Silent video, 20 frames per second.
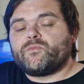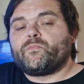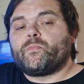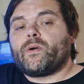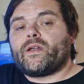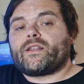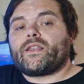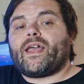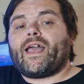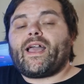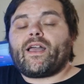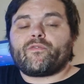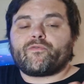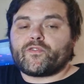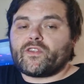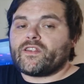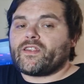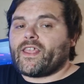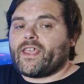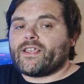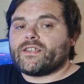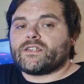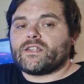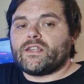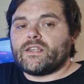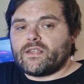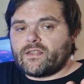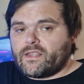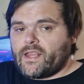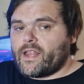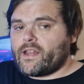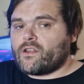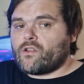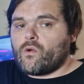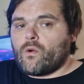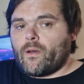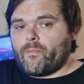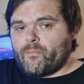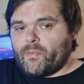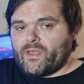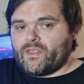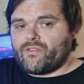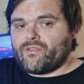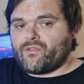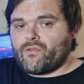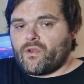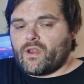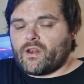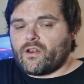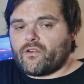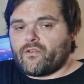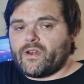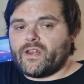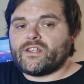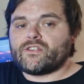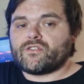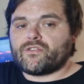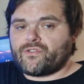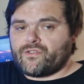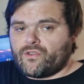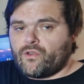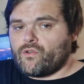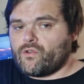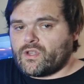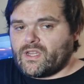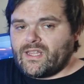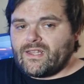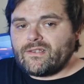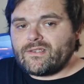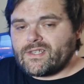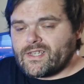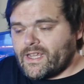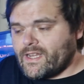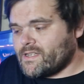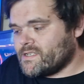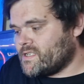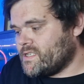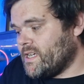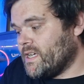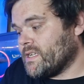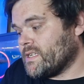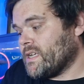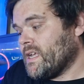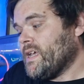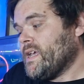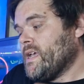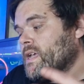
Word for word: but after testing, it did go up by three degrees, so thirteen Celsius.